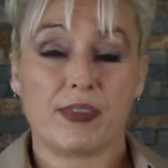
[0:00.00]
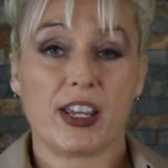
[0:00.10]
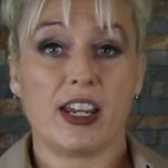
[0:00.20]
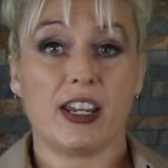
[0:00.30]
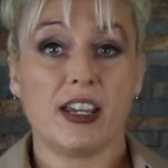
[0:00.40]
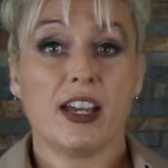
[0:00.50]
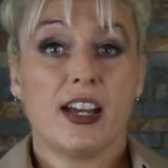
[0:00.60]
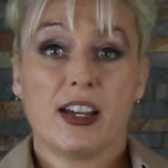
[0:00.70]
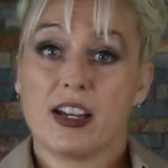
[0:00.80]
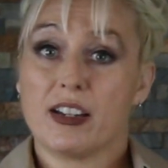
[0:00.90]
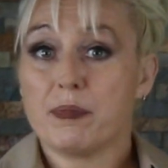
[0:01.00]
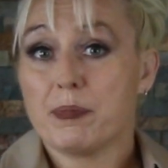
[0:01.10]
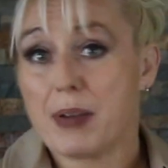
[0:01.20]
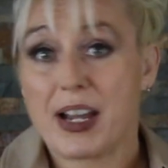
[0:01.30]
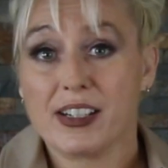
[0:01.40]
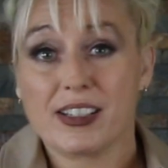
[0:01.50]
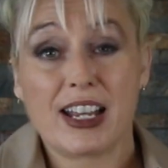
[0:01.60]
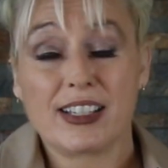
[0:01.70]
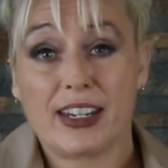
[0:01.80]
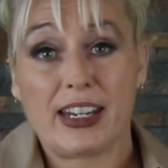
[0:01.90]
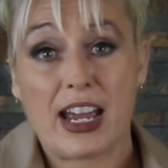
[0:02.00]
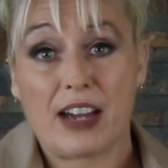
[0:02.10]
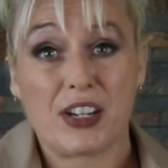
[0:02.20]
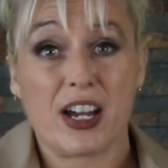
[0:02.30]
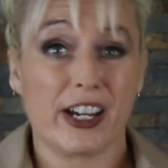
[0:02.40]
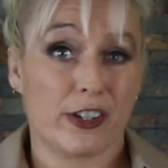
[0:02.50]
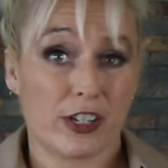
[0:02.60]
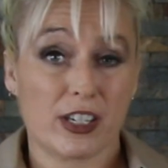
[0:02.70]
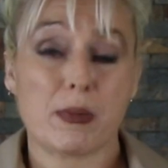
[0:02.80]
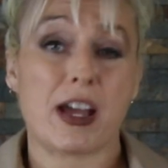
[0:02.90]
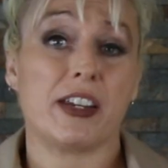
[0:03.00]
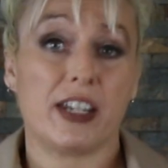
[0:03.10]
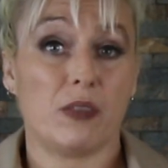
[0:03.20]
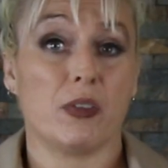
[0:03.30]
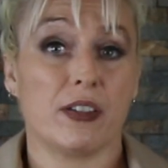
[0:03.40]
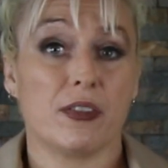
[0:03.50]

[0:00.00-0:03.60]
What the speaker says: They, by necessity, have to hire just about anyone.